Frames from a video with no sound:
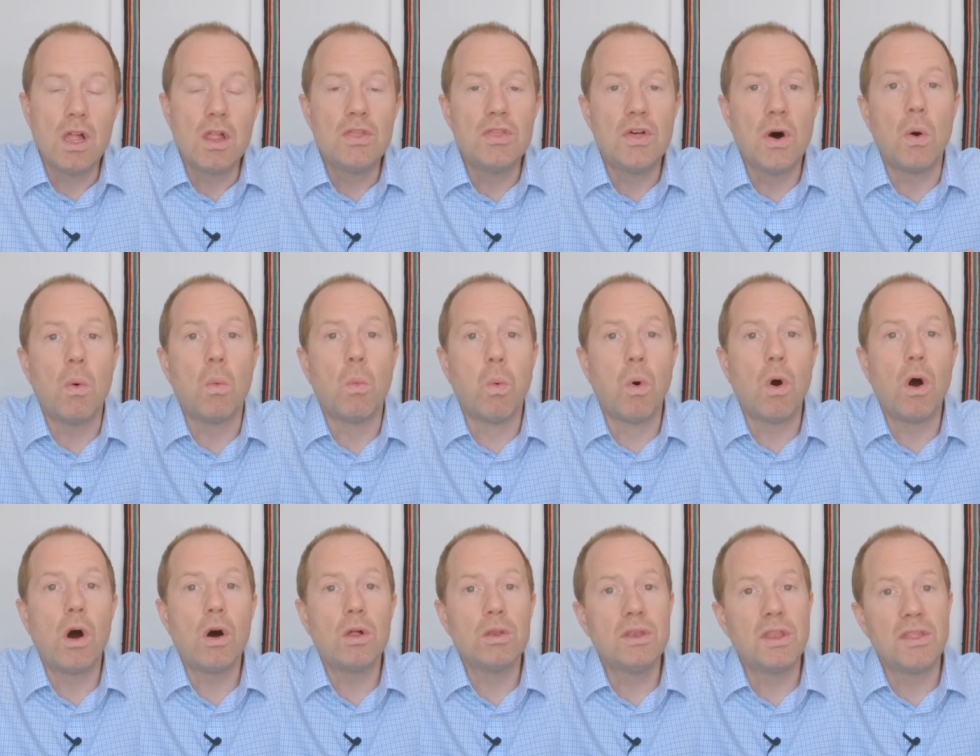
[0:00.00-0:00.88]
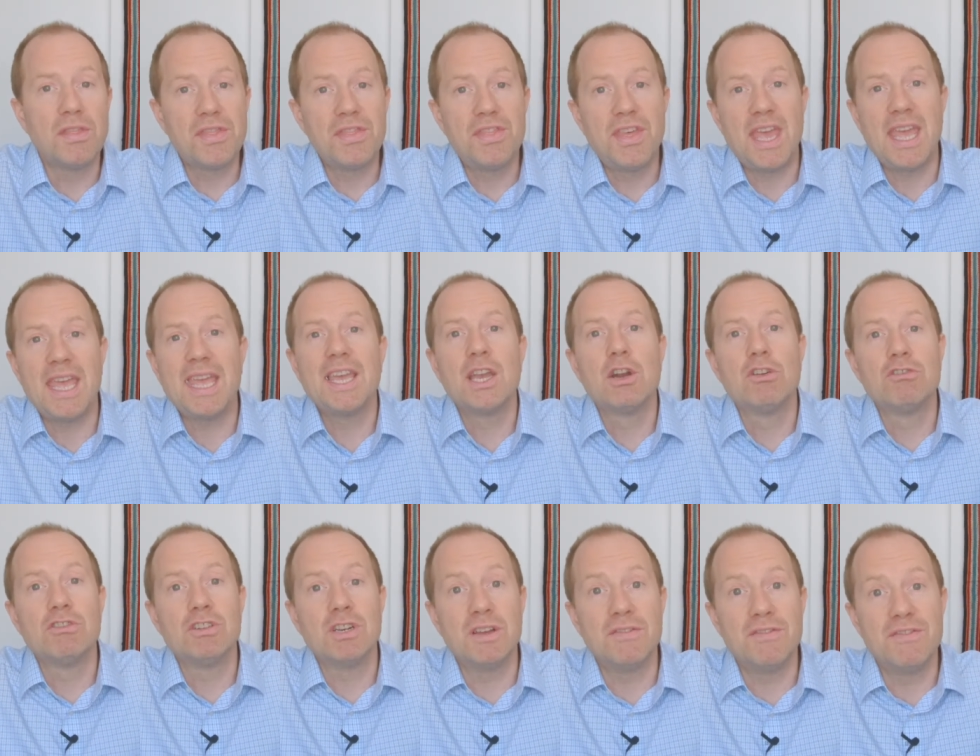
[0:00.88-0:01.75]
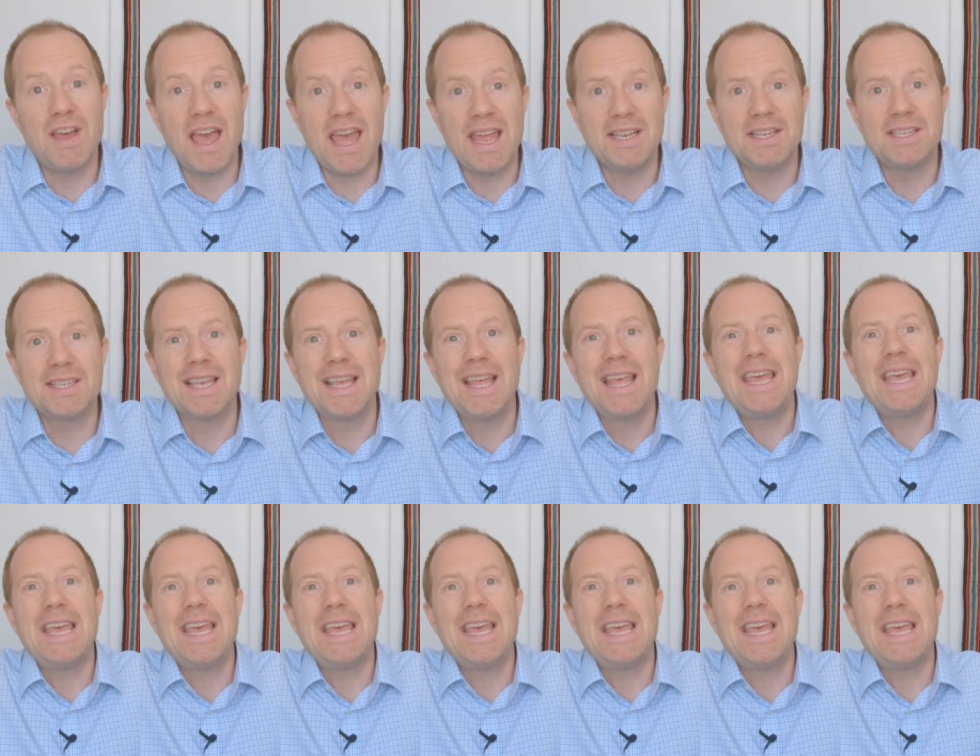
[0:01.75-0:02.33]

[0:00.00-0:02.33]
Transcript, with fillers: that one thing or an event